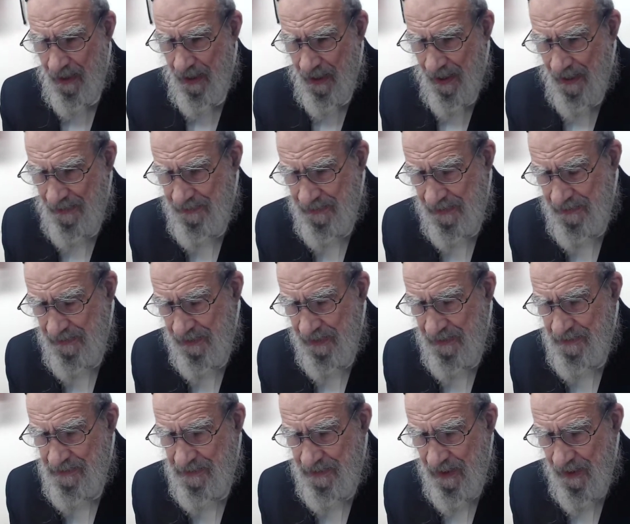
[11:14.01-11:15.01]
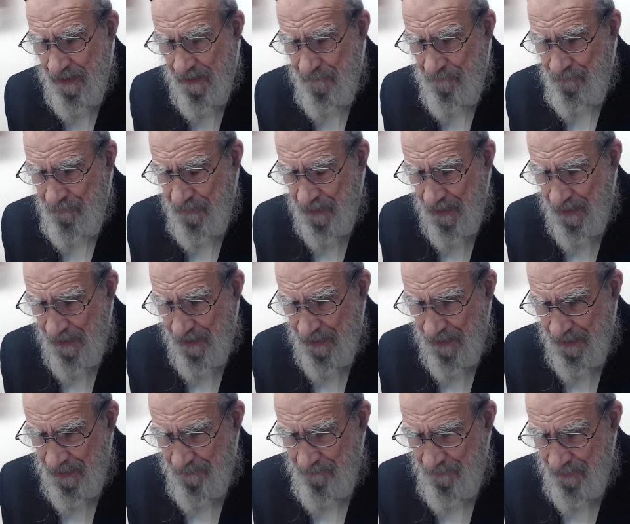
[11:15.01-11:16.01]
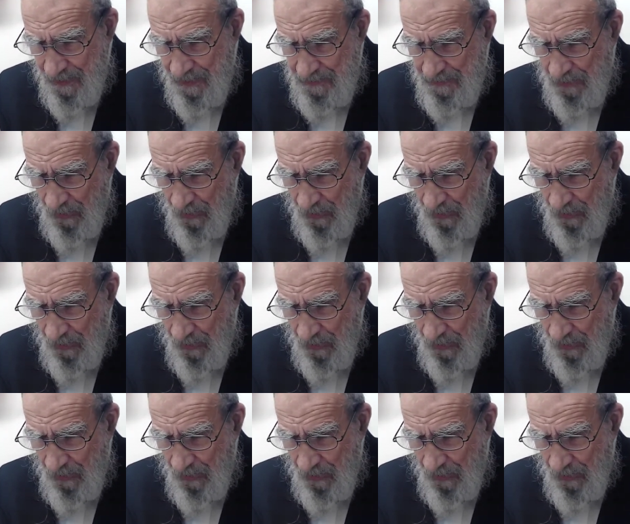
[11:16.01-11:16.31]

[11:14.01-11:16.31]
And it is, and